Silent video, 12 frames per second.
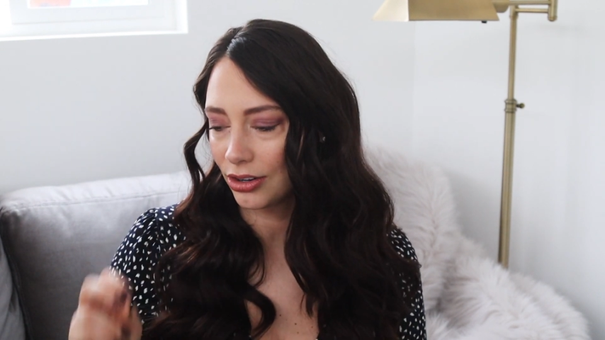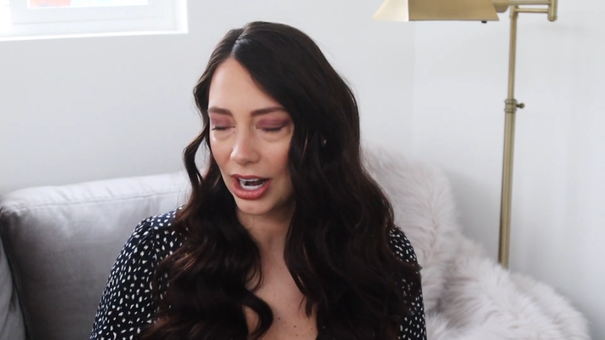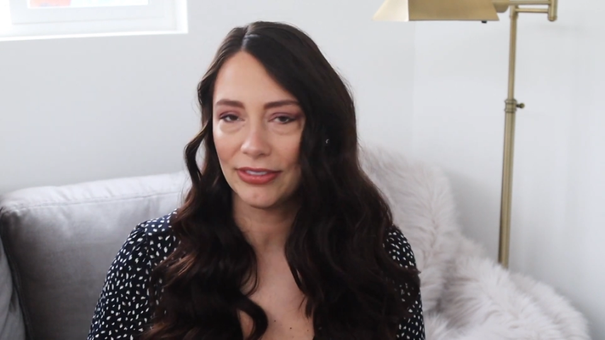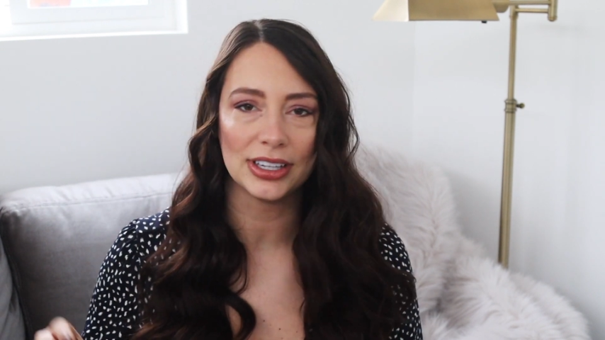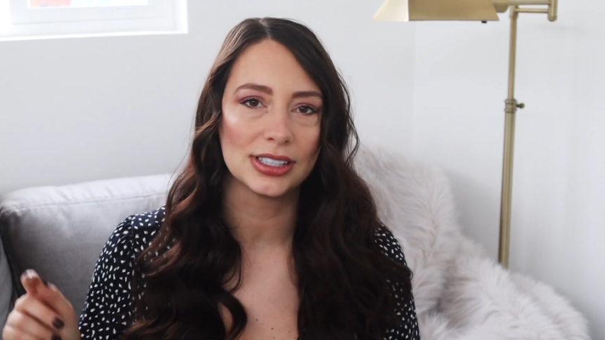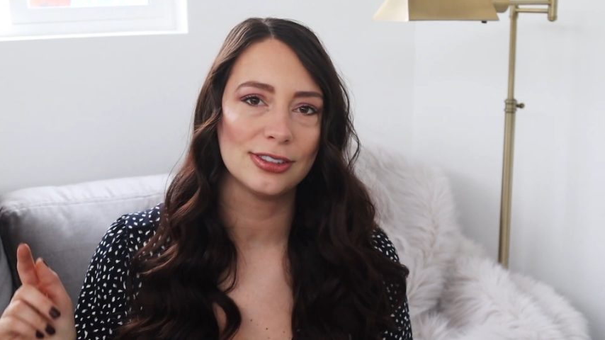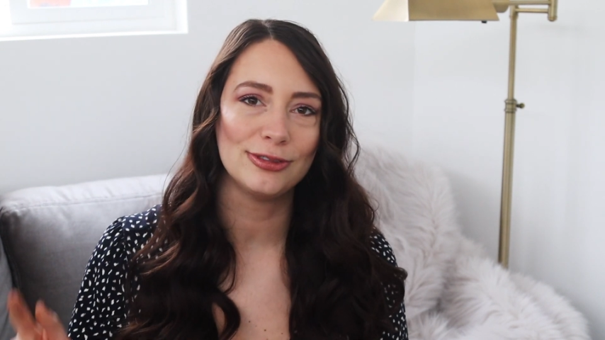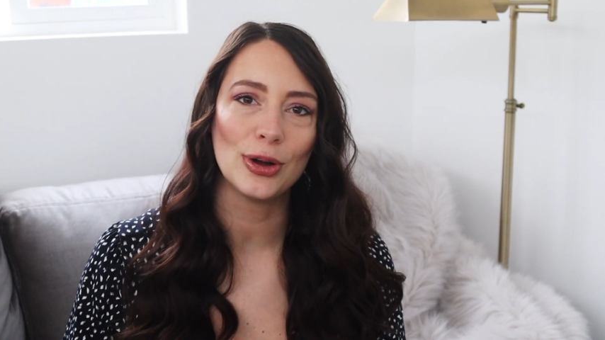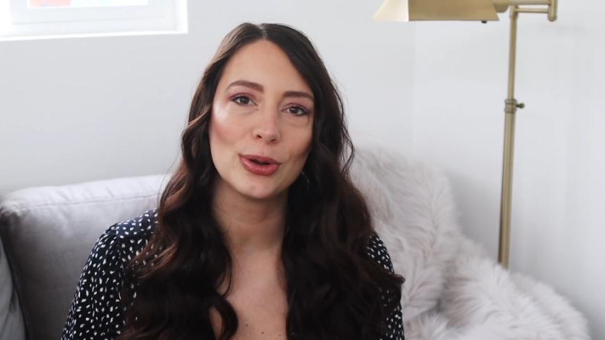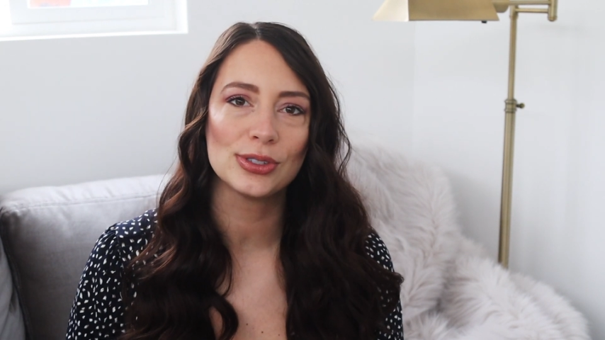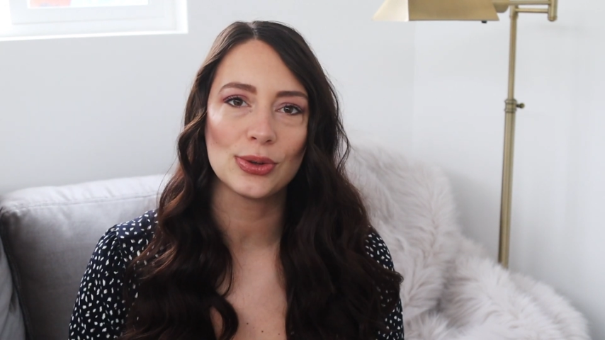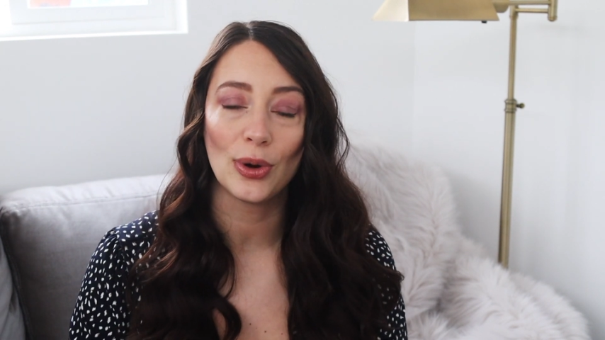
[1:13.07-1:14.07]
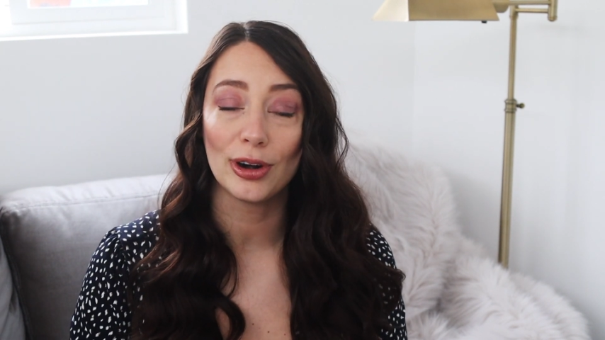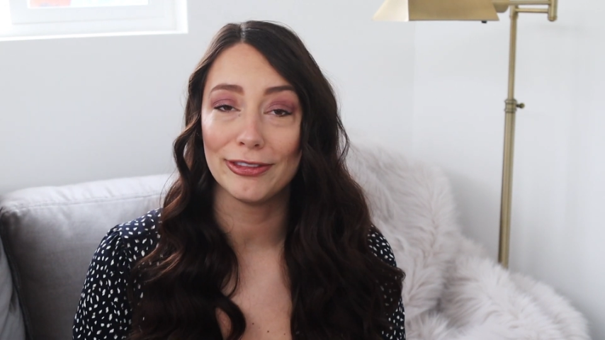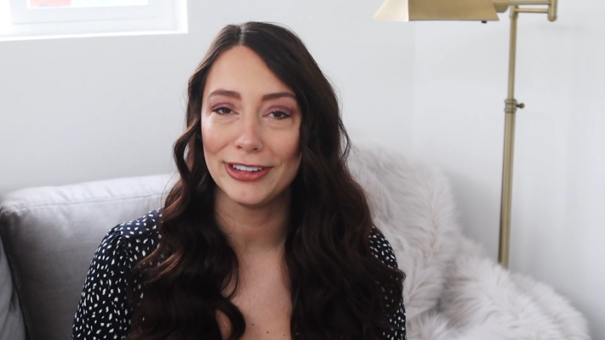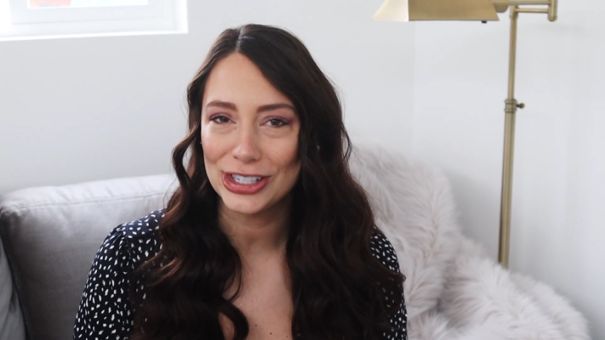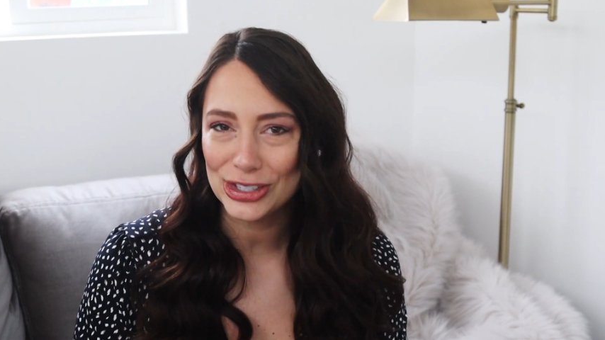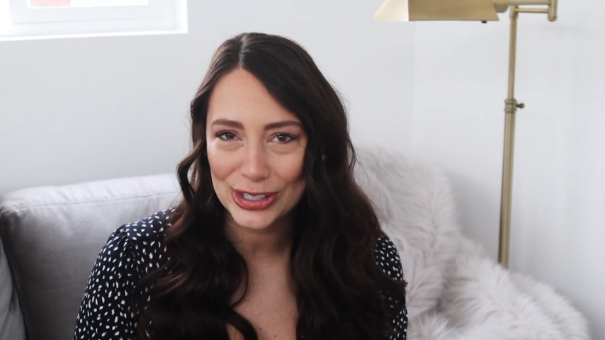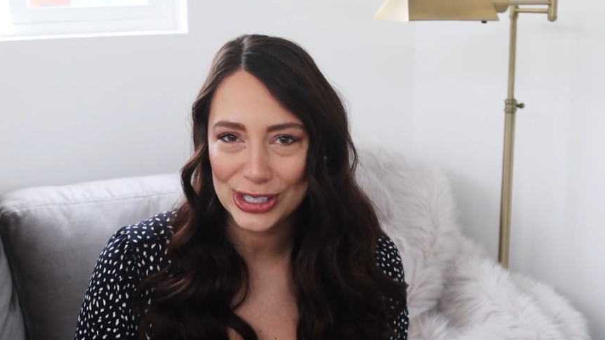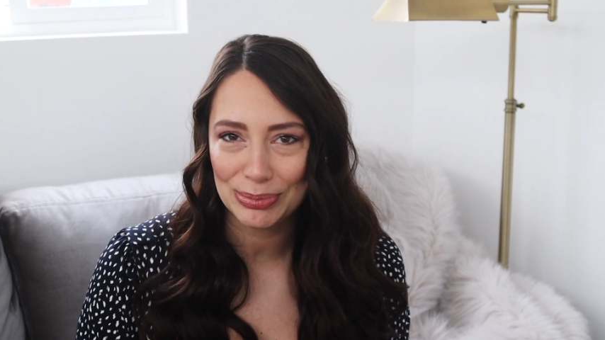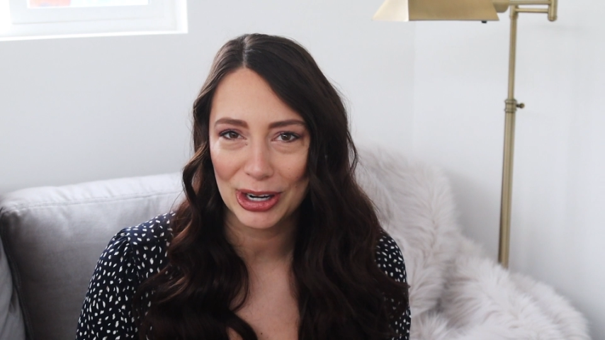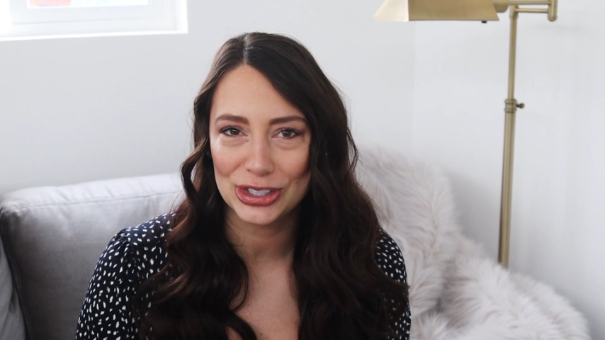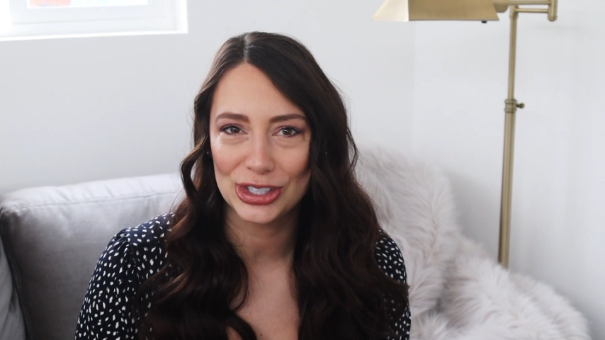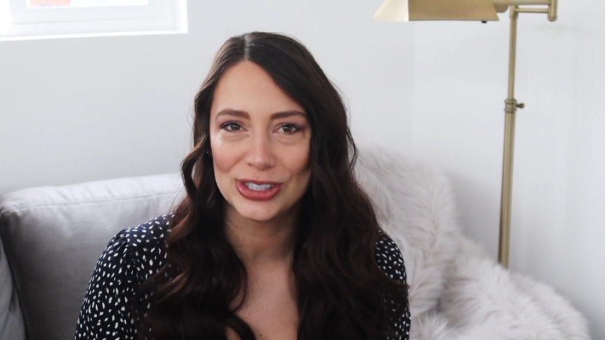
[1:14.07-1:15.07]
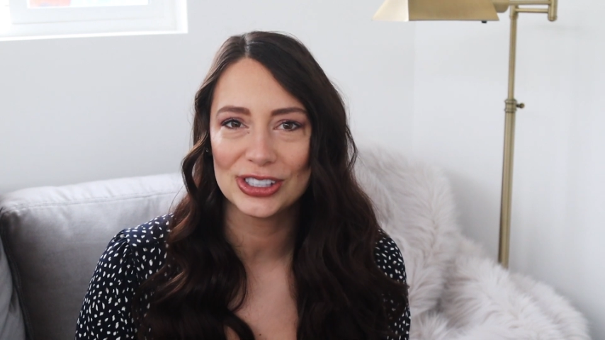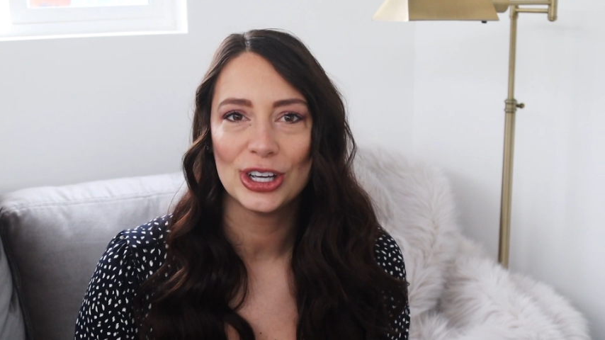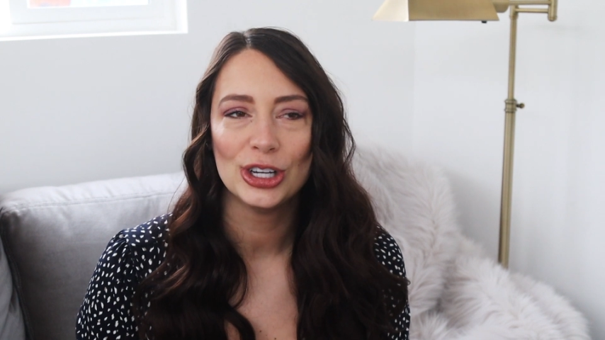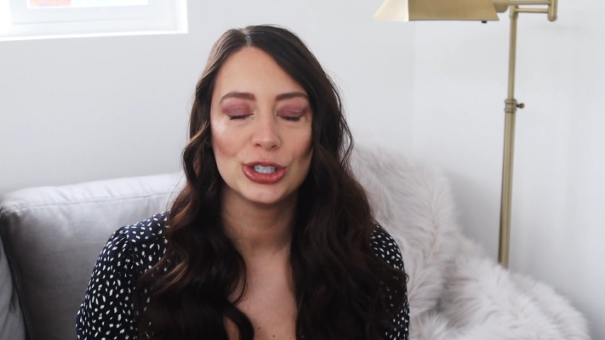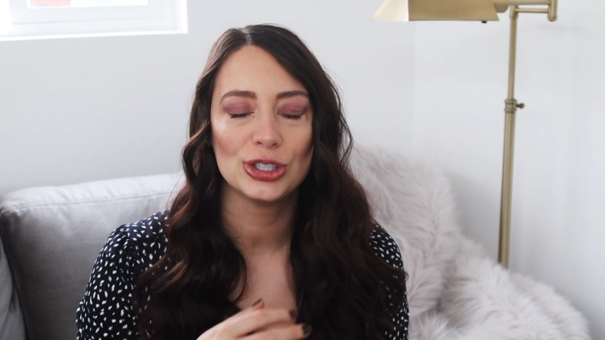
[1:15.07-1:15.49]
graphics, photos, or facial expressions